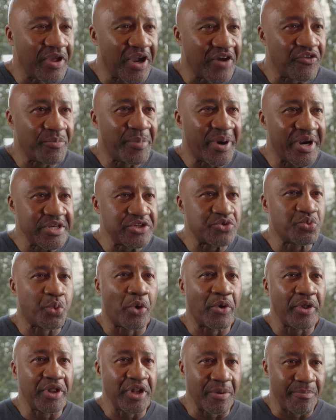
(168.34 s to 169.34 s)
Everybody's
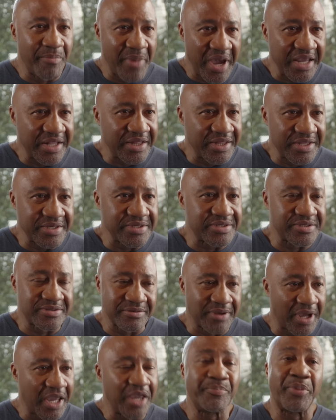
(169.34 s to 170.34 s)
wanting to make
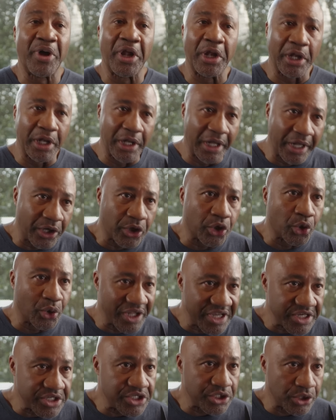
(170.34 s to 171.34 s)
this a
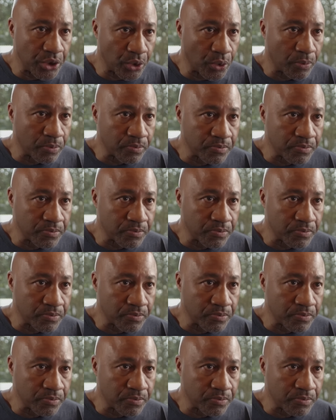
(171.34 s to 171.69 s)
political issue.